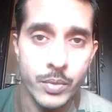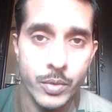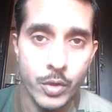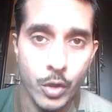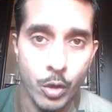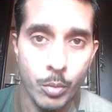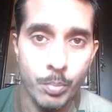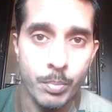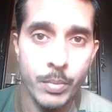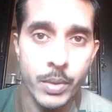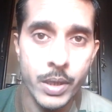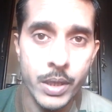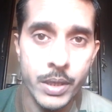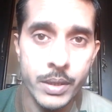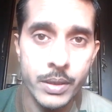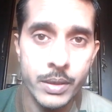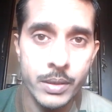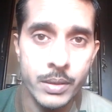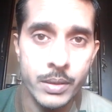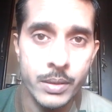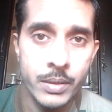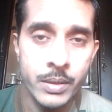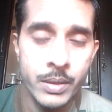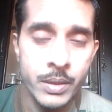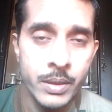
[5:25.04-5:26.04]
droplet
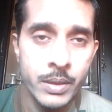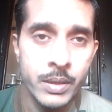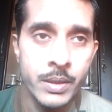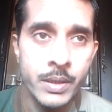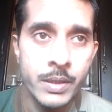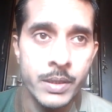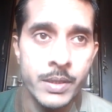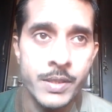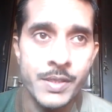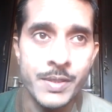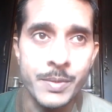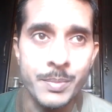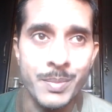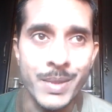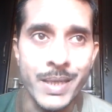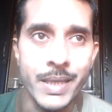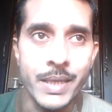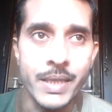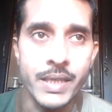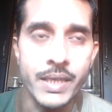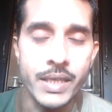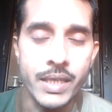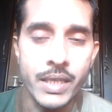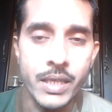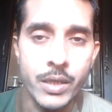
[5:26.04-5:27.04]

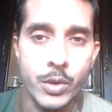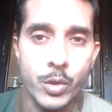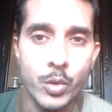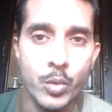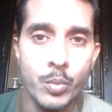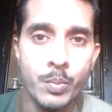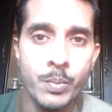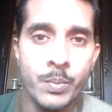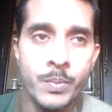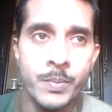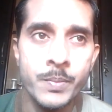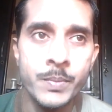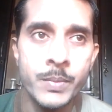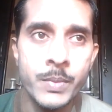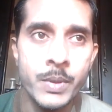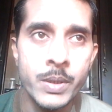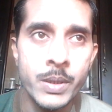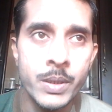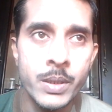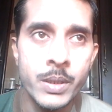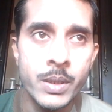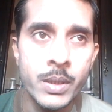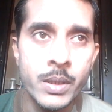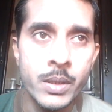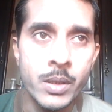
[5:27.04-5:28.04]
spreading in a room.
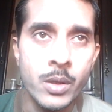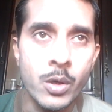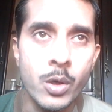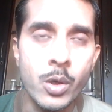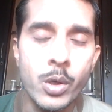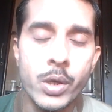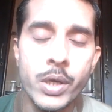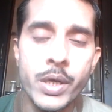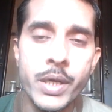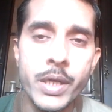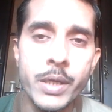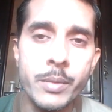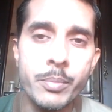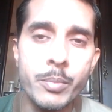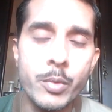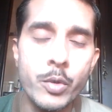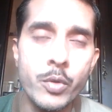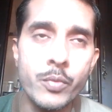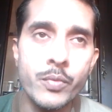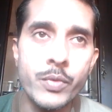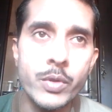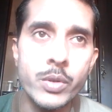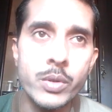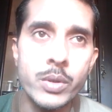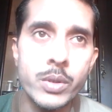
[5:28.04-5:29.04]
Already
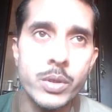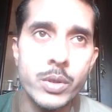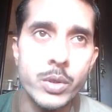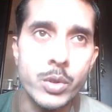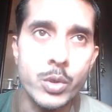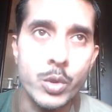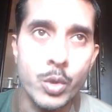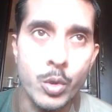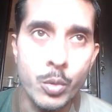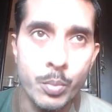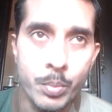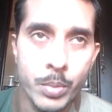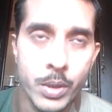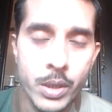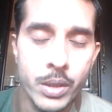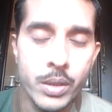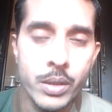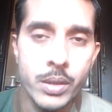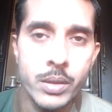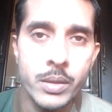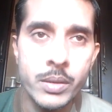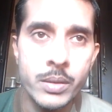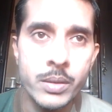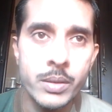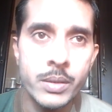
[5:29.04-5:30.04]
proved
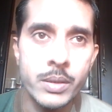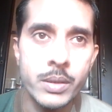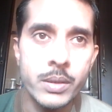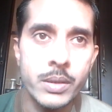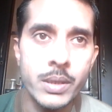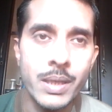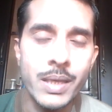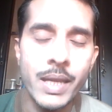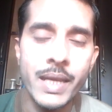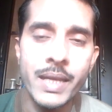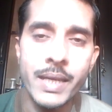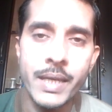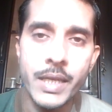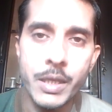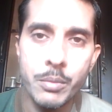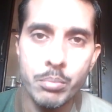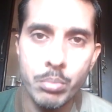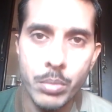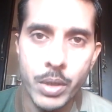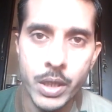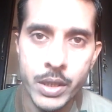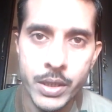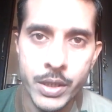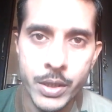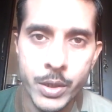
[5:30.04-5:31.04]
dhoopan, like
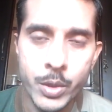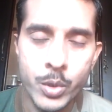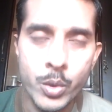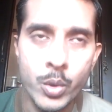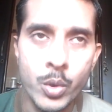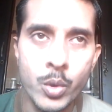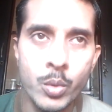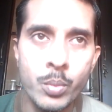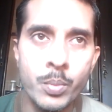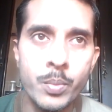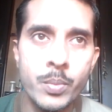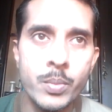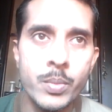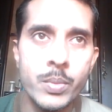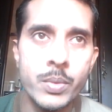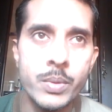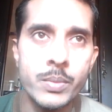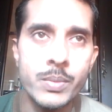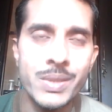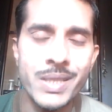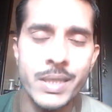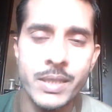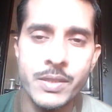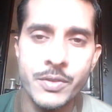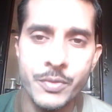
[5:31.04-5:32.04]
Nimbadi dhoop,
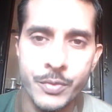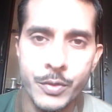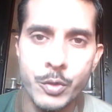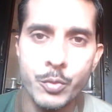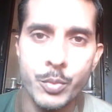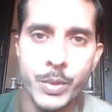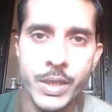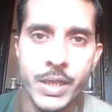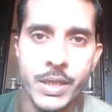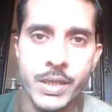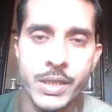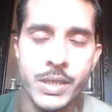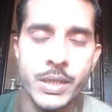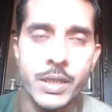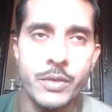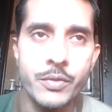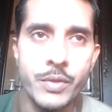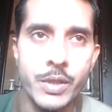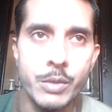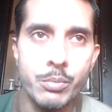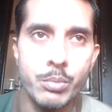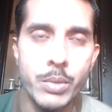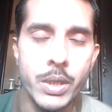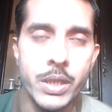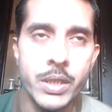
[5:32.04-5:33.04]
that is
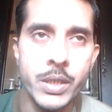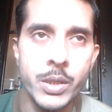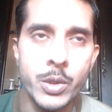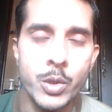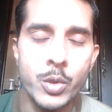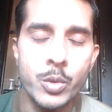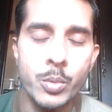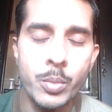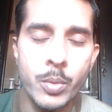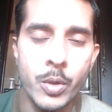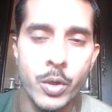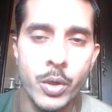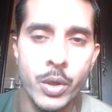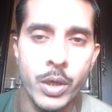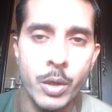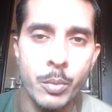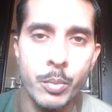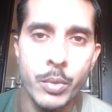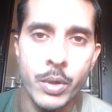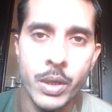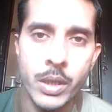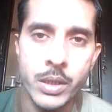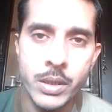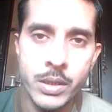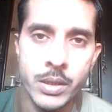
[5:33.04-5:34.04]
fumigation, Nimbadi dhoop or
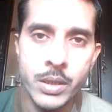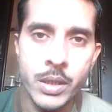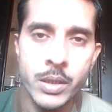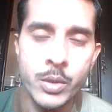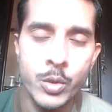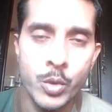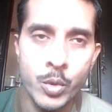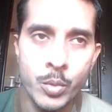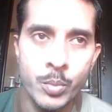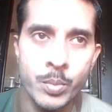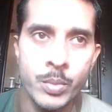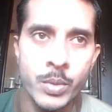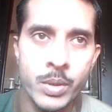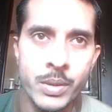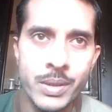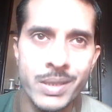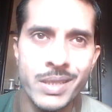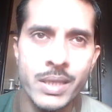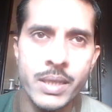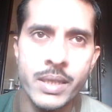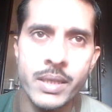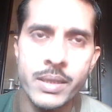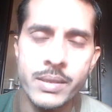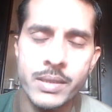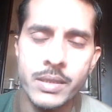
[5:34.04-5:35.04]
aparajita dhoop,
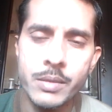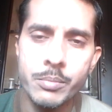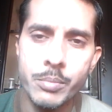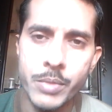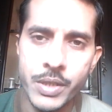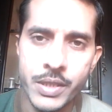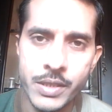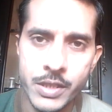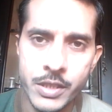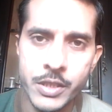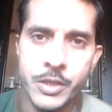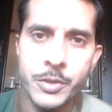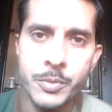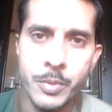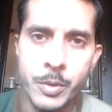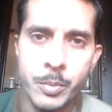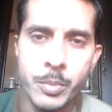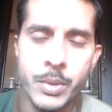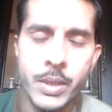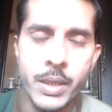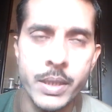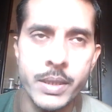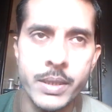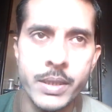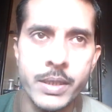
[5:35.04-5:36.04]
there are some research
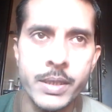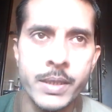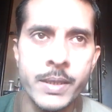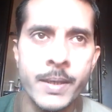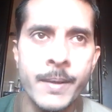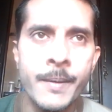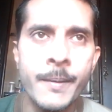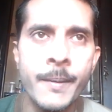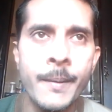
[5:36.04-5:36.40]
paper, I think